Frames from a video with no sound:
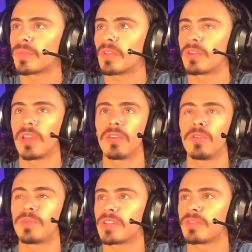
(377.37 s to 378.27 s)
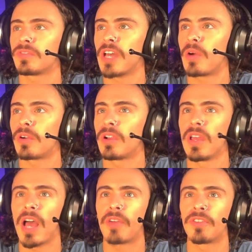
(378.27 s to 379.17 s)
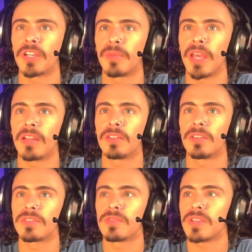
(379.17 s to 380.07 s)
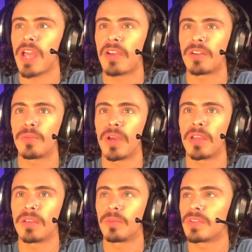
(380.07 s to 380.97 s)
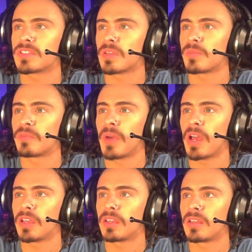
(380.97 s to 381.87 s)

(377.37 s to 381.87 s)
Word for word: Okay, hoops and a flower. I feel like I'm getting a little too carried away with some of my